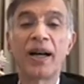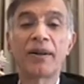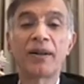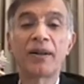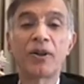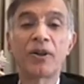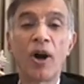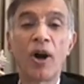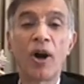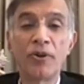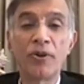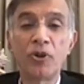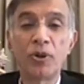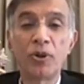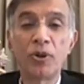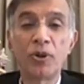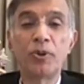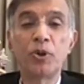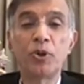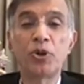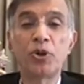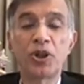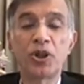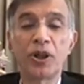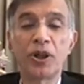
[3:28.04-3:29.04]

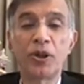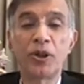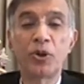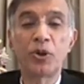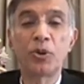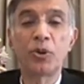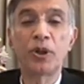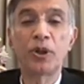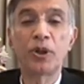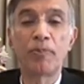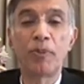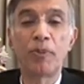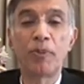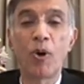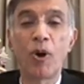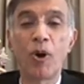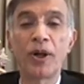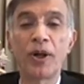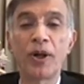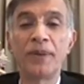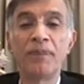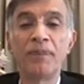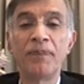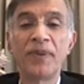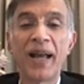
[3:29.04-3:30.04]
contribution to the
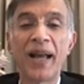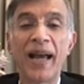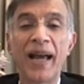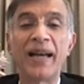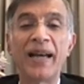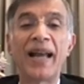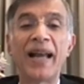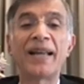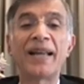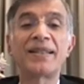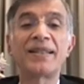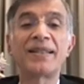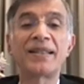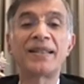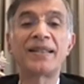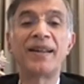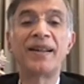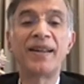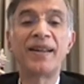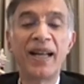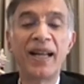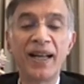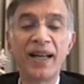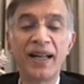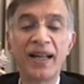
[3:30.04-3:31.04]
board, and has
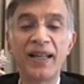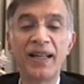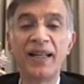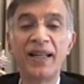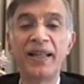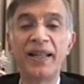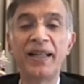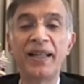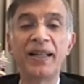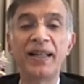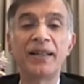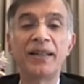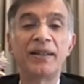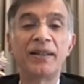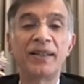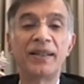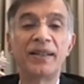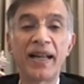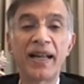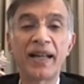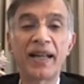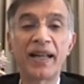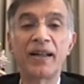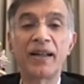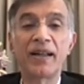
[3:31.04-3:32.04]
really
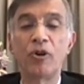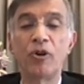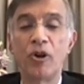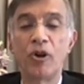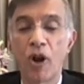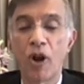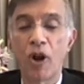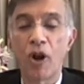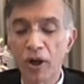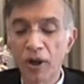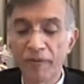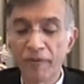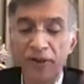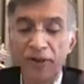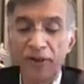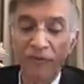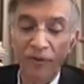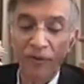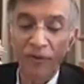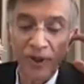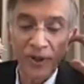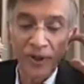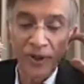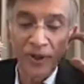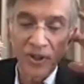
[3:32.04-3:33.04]
taken a lot of
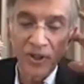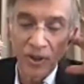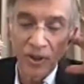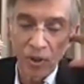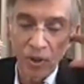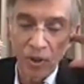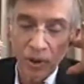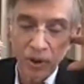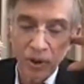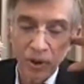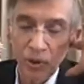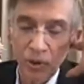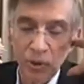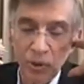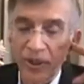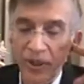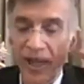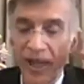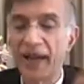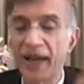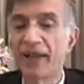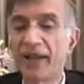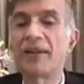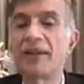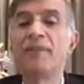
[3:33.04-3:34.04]
efforts in order to
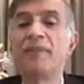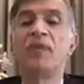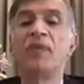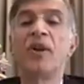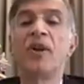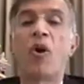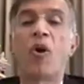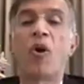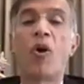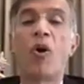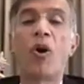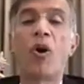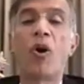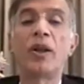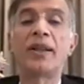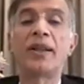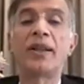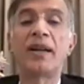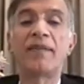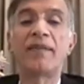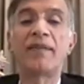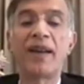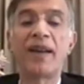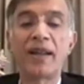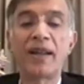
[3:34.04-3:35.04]
get all
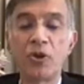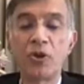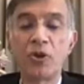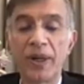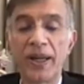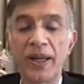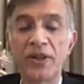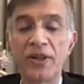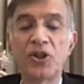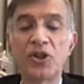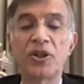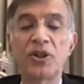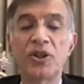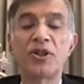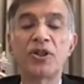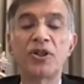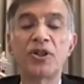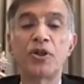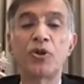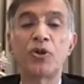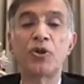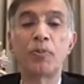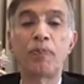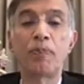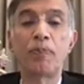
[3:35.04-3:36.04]
the regulations
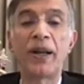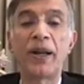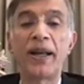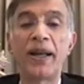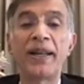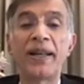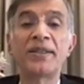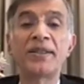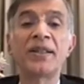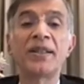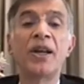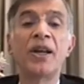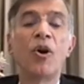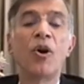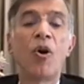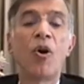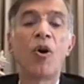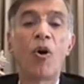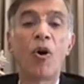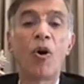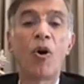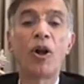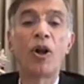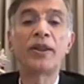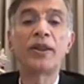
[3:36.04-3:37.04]
into place,
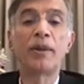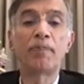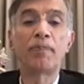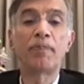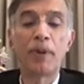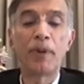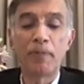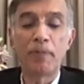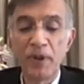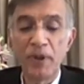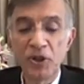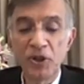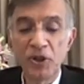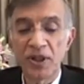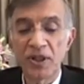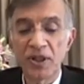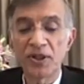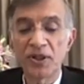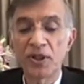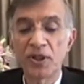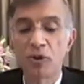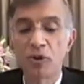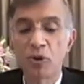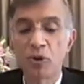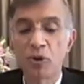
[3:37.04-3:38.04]
all the
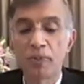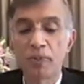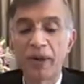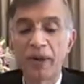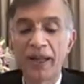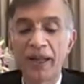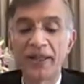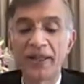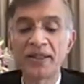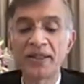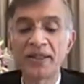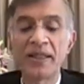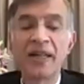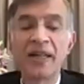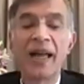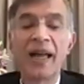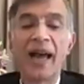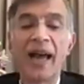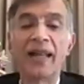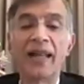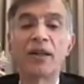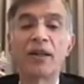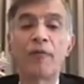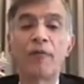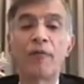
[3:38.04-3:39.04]
permissions into place,
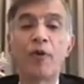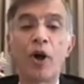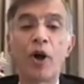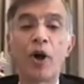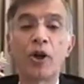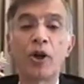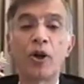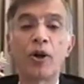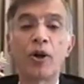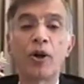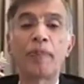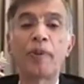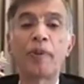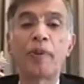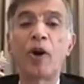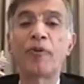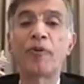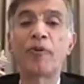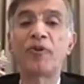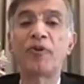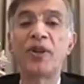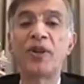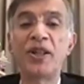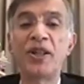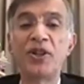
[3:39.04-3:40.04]
and the follow-up
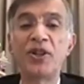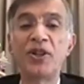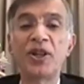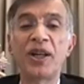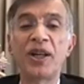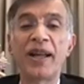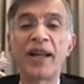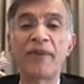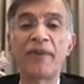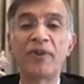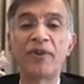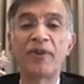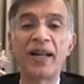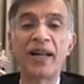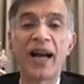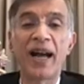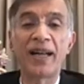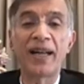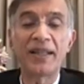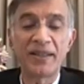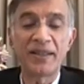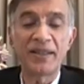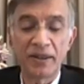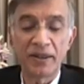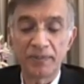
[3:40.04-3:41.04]
of each and every
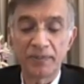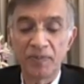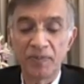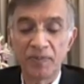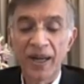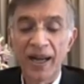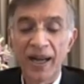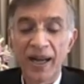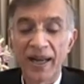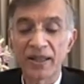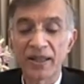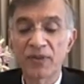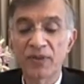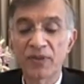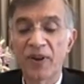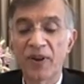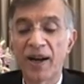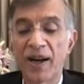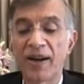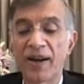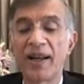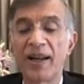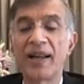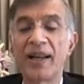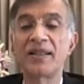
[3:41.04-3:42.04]
item as
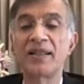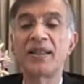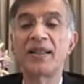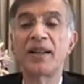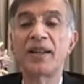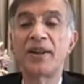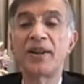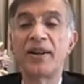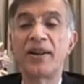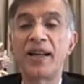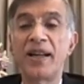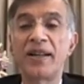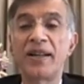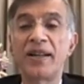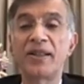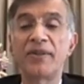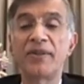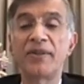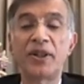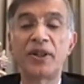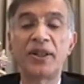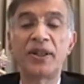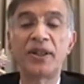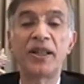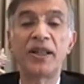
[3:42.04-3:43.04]
far as the
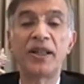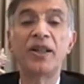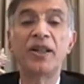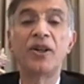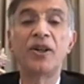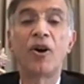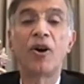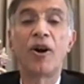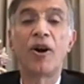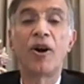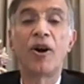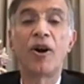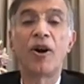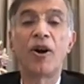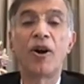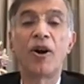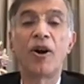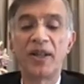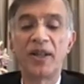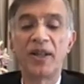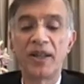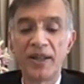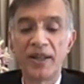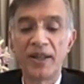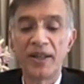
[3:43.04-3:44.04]
creativity of
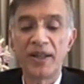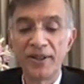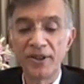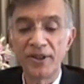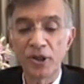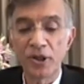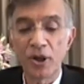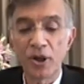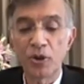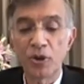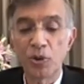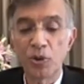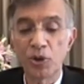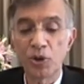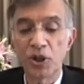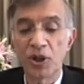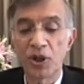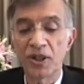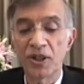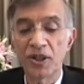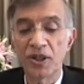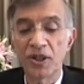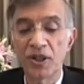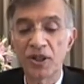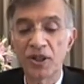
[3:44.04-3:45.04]
the
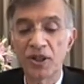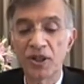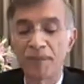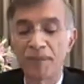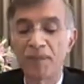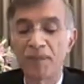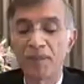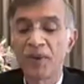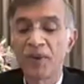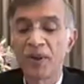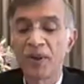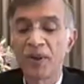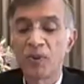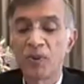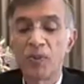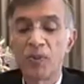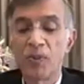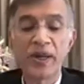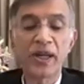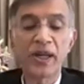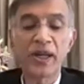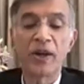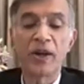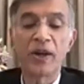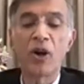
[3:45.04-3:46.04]
institution is concerned.
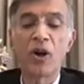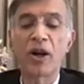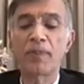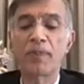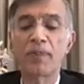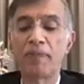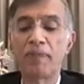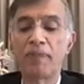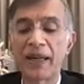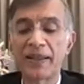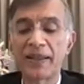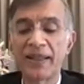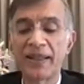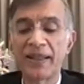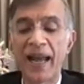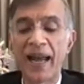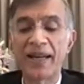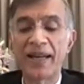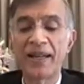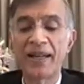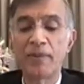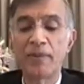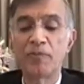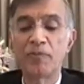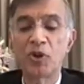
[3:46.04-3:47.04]
We cannot but
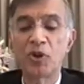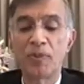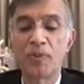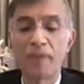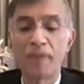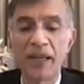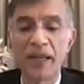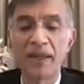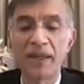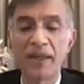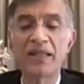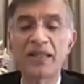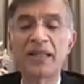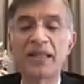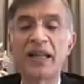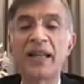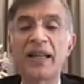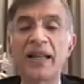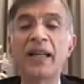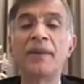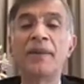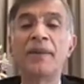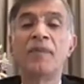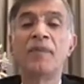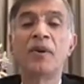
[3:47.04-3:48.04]
thank him
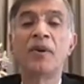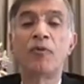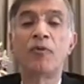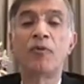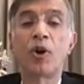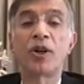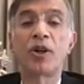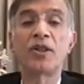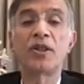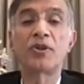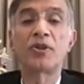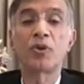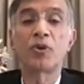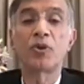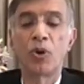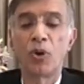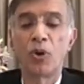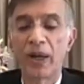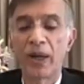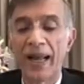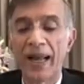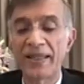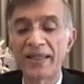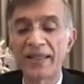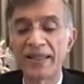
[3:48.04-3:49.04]
tremendously for his
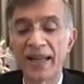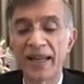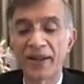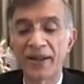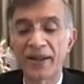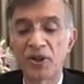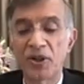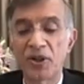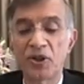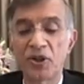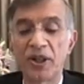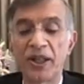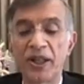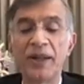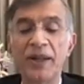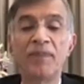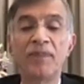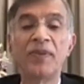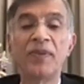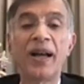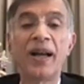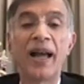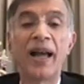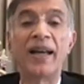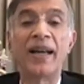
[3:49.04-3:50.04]
role as secretary
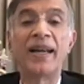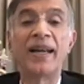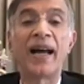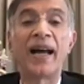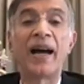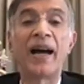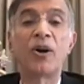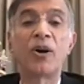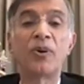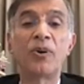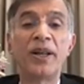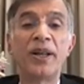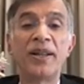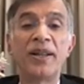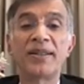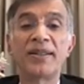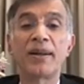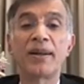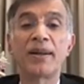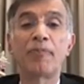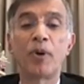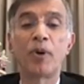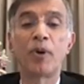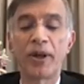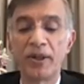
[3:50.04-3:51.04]
and now his
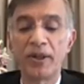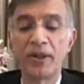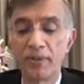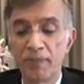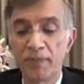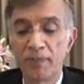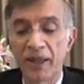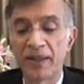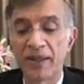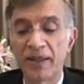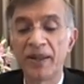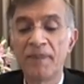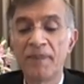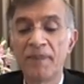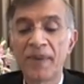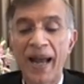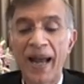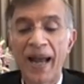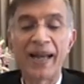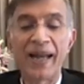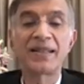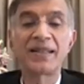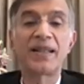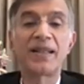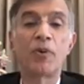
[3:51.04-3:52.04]
appointment
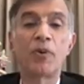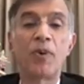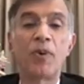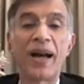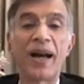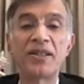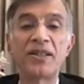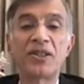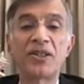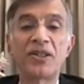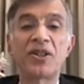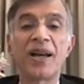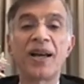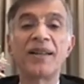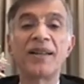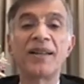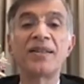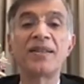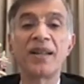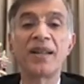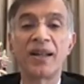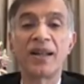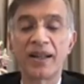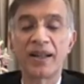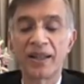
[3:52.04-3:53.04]
as the vice
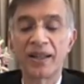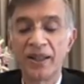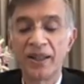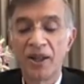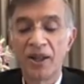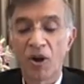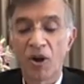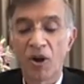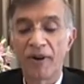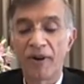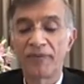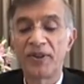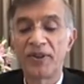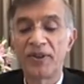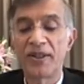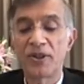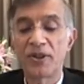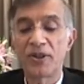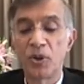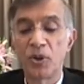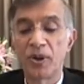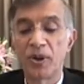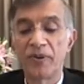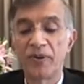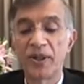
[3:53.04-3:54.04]
chancellor of
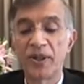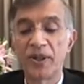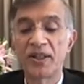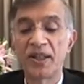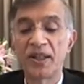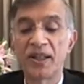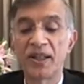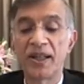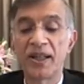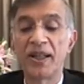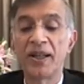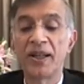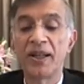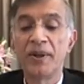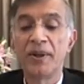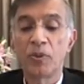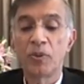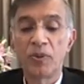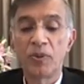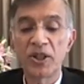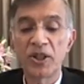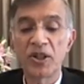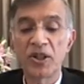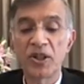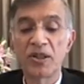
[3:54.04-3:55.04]
this university,
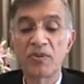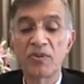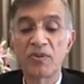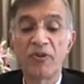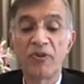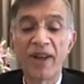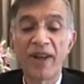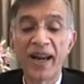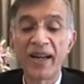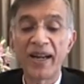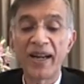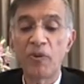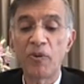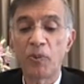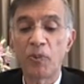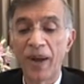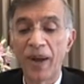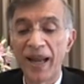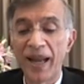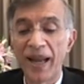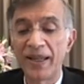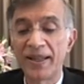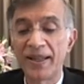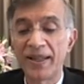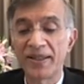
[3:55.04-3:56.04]
which is very
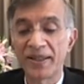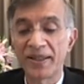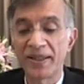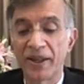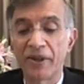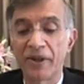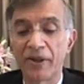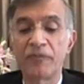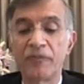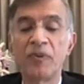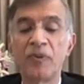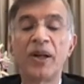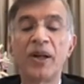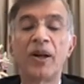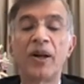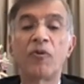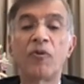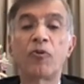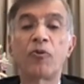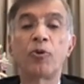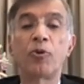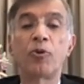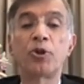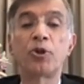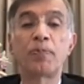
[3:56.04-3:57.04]
well deserved,
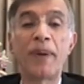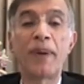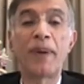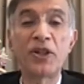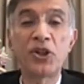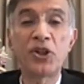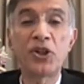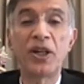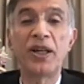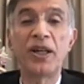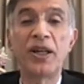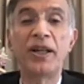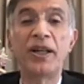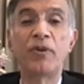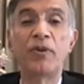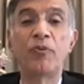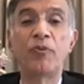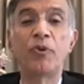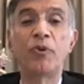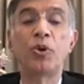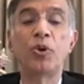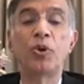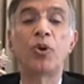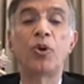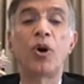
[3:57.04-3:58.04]
for especially in
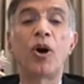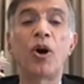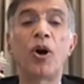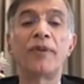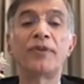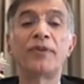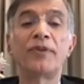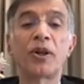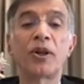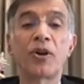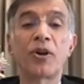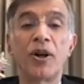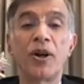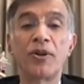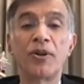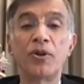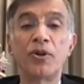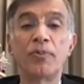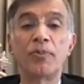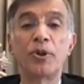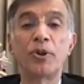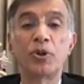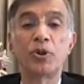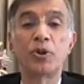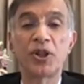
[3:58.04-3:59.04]
view of the
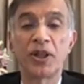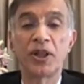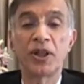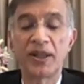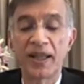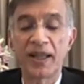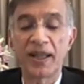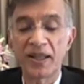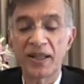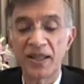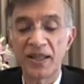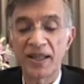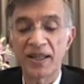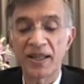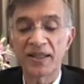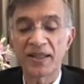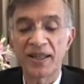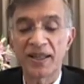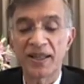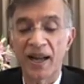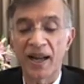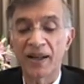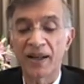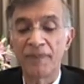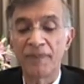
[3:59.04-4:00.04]
contribution that he has
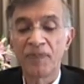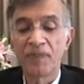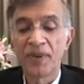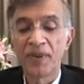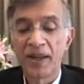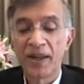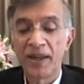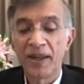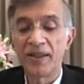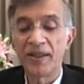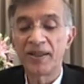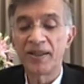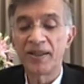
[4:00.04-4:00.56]
done in